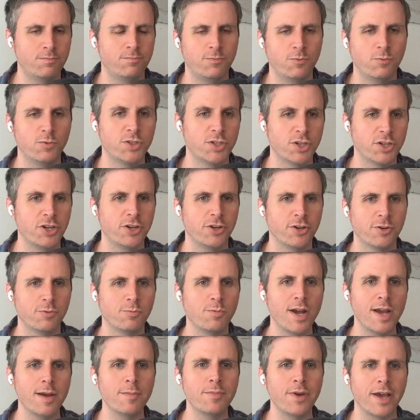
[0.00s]
secure
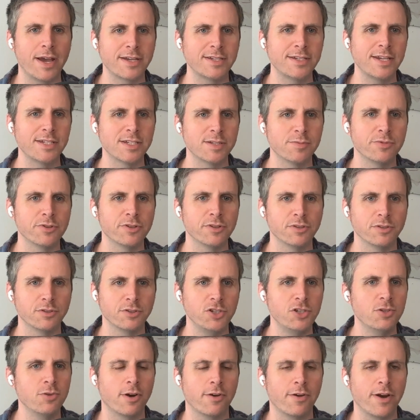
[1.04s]
web accessible
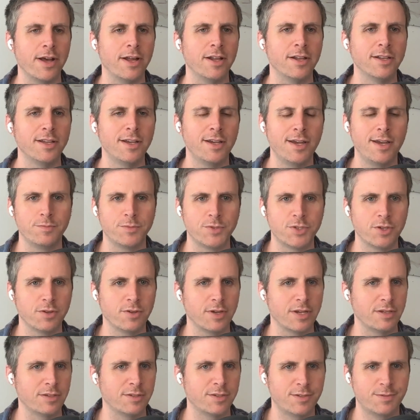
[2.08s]
URL. So
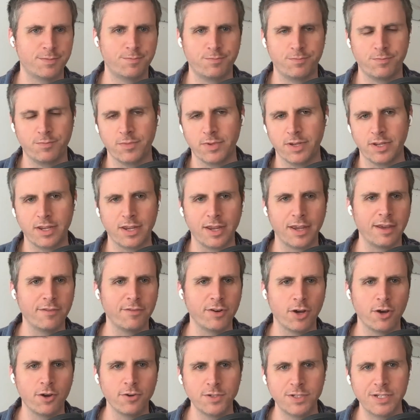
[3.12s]
it can give it a
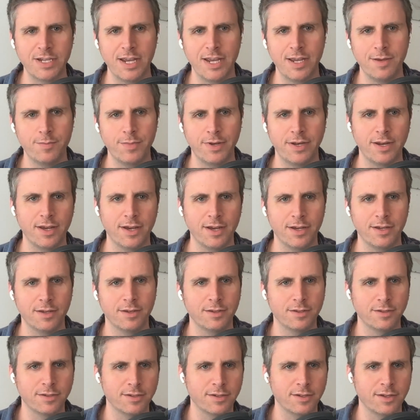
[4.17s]
host name and
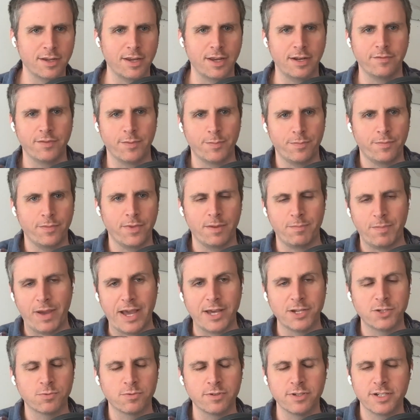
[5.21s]
a kind of a
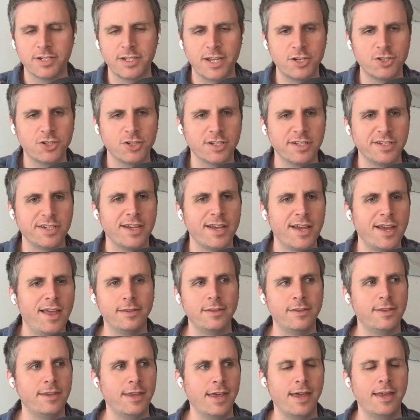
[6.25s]
password essentially.
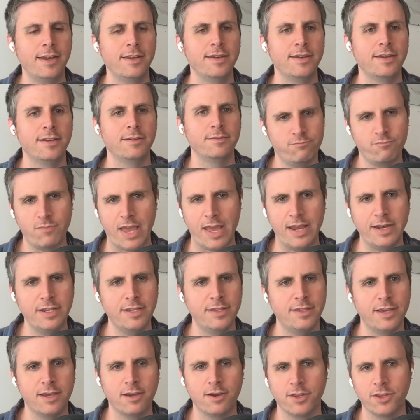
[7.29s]
Then
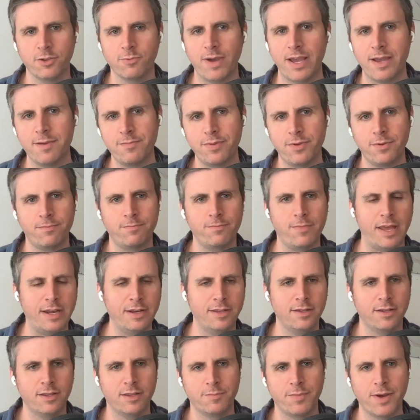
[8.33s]
anything on the web,
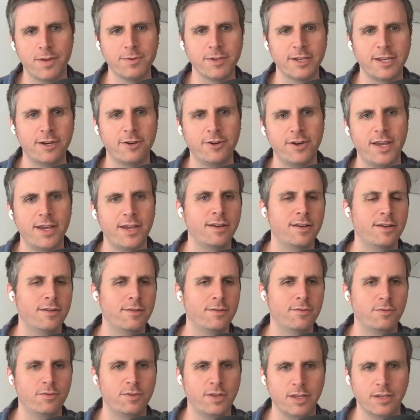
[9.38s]
anything on the public internet
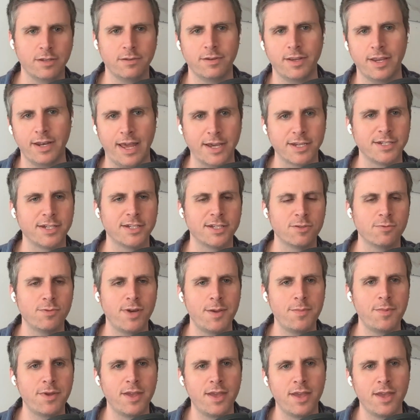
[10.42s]
that can access the
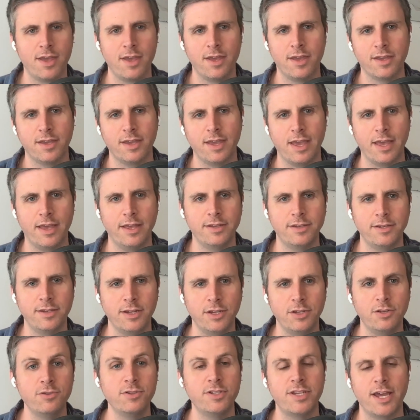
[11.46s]
web can
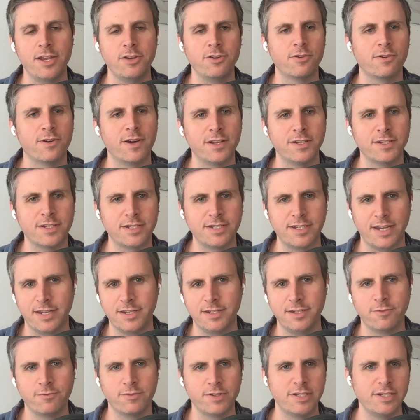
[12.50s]
use that URL to send
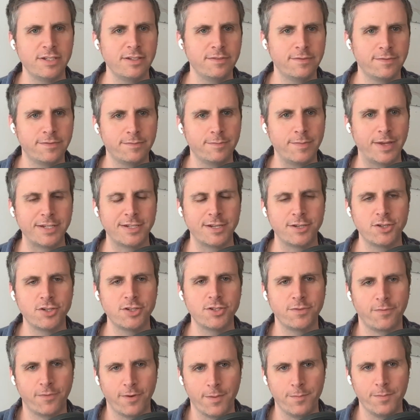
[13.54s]
and receive messages
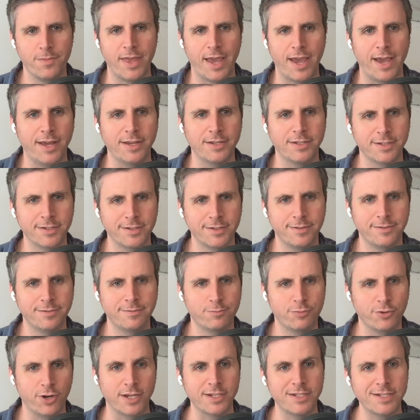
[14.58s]
from that
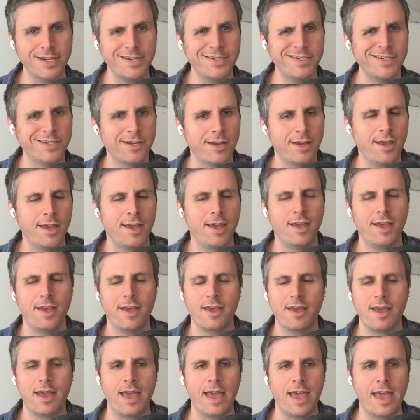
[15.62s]
process.
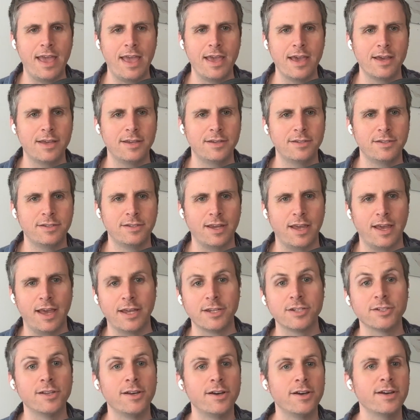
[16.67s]
And
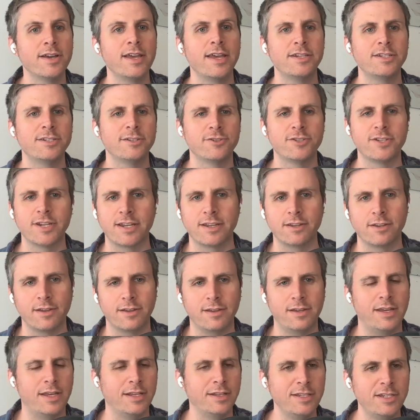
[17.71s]
as long as there's at
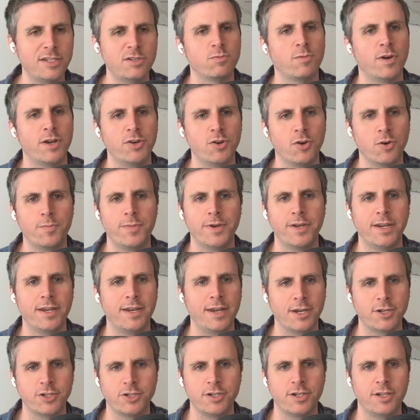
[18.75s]
least one open
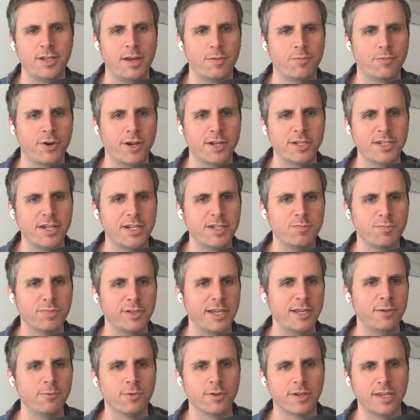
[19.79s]
connection to that process,
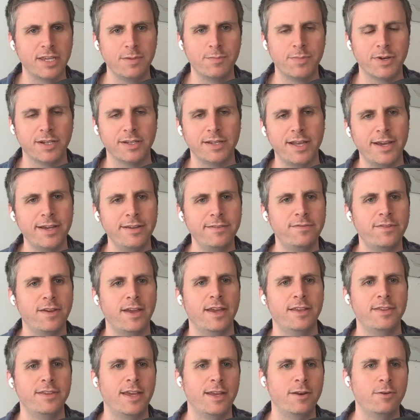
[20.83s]
Plane will keep it alive.
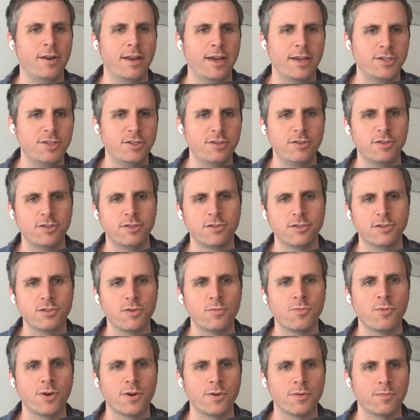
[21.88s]
And then as soon as there's no
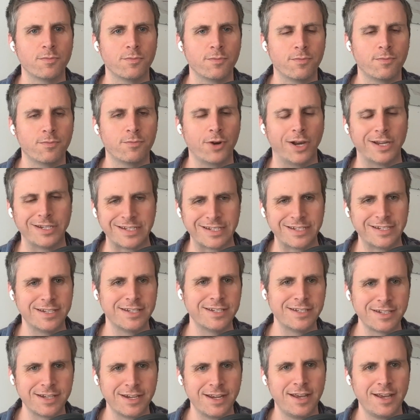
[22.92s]
more processes,